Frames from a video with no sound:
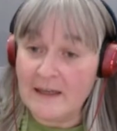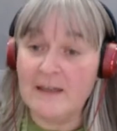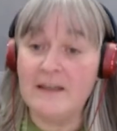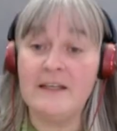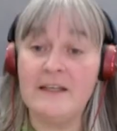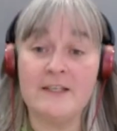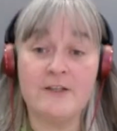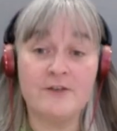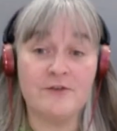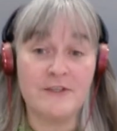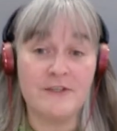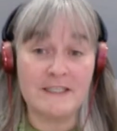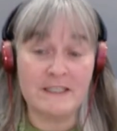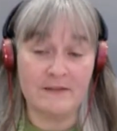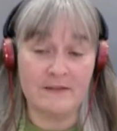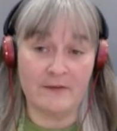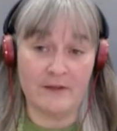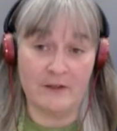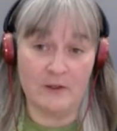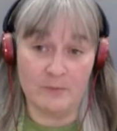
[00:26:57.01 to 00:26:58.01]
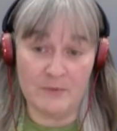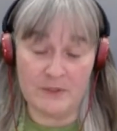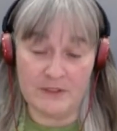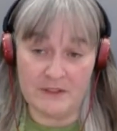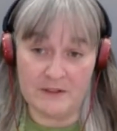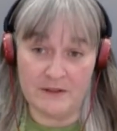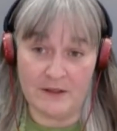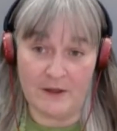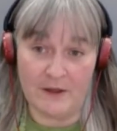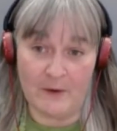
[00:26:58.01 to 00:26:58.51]
literacy development
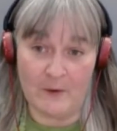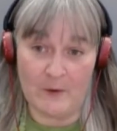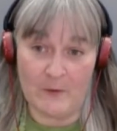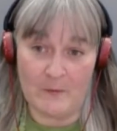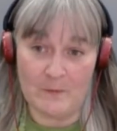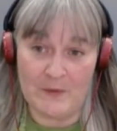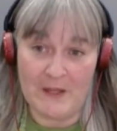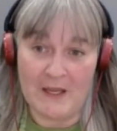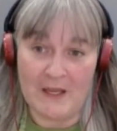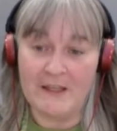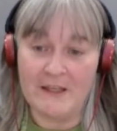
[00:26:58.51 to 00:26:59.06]
in the home.